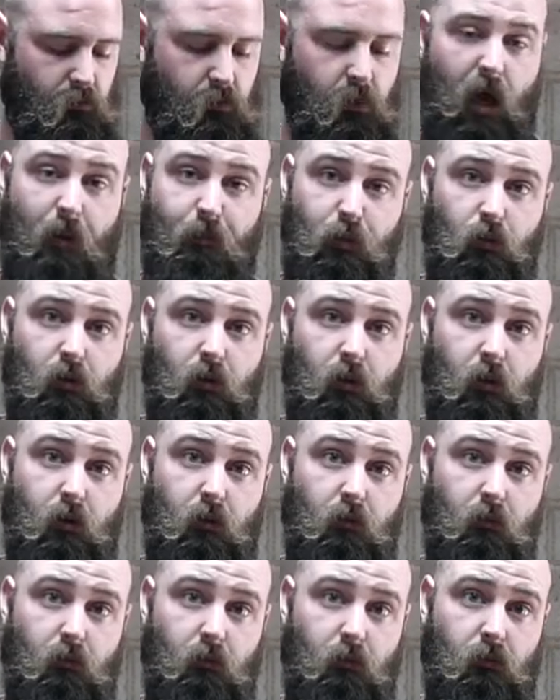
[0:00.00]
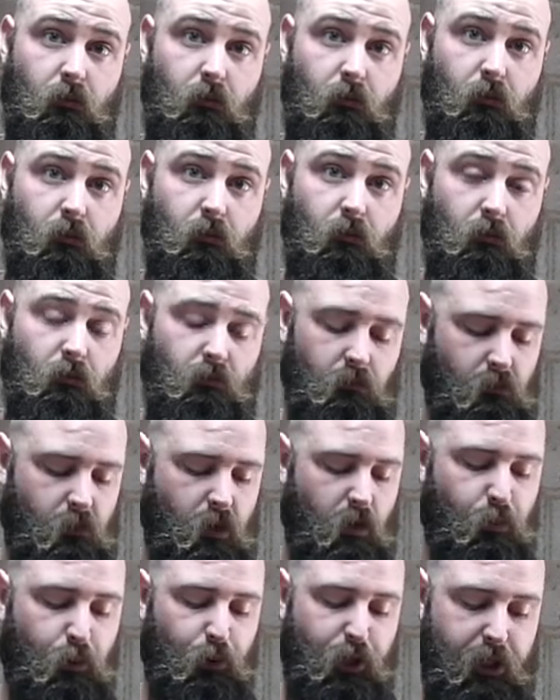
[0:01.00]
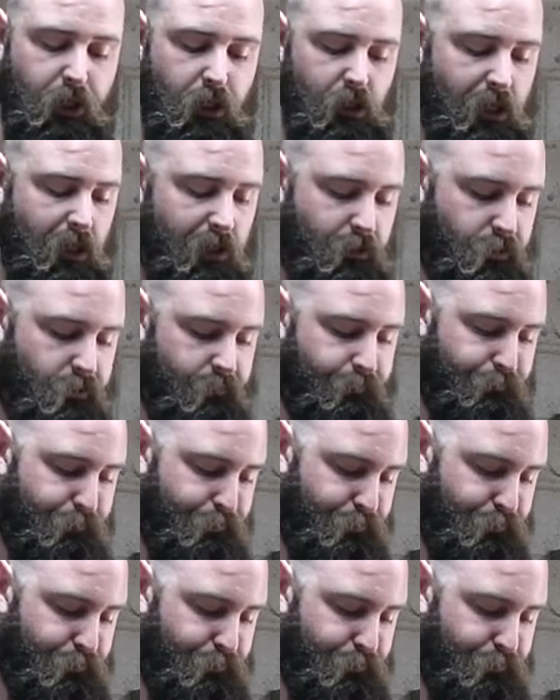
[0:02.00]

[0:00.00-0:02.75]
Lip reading: Happy with it. I'll put it in the collection.